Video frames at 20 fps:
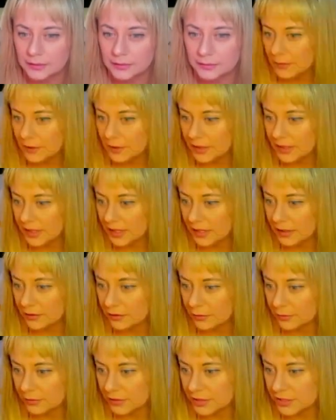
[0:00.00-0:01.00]
Paulette, I don't know
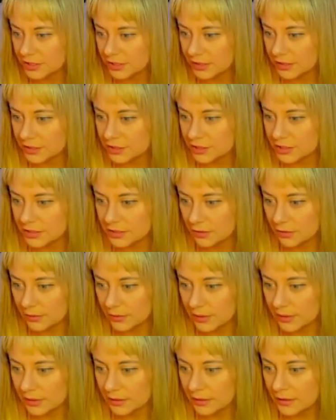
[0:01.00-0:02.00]
where she thinks she's
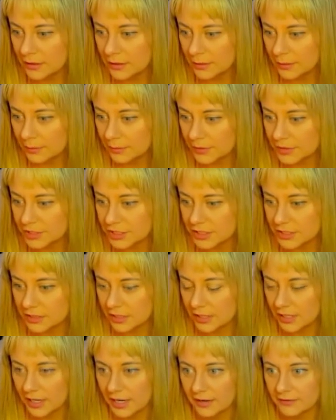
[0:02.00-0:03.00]
going, but she's
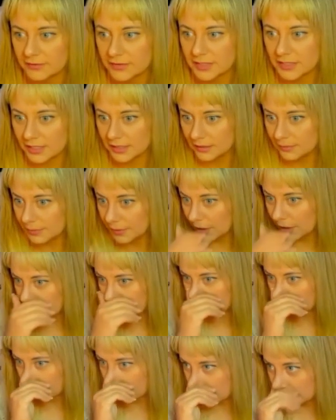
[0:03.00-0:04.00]
gonna have to keep
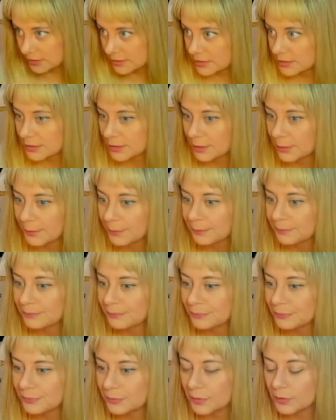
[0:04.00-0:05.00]
helping us
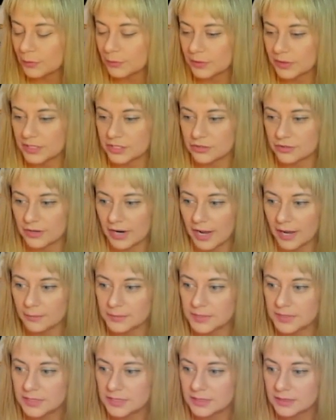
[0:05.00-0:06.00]
with these
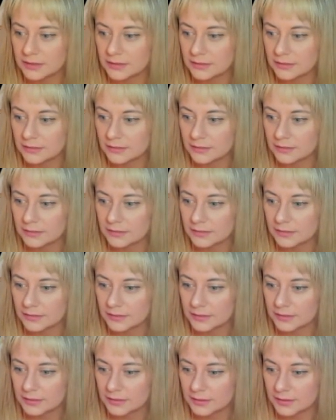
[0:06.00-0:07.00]
traps.
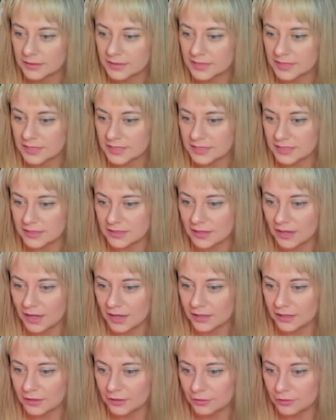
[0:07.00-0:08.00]
This is not
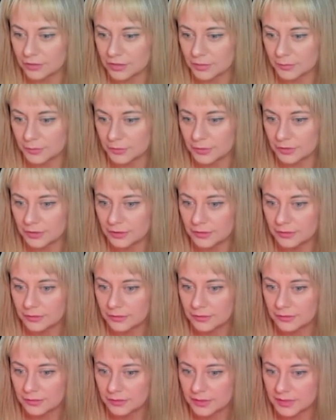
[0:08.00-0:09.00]
negotiable.
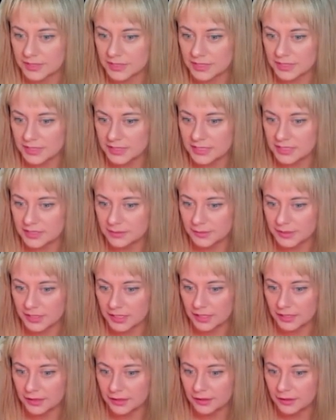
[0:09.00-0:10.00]
This needs to be
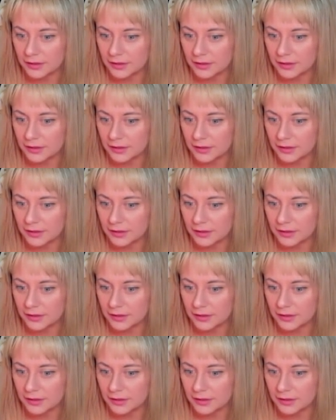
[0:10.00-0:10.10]
done.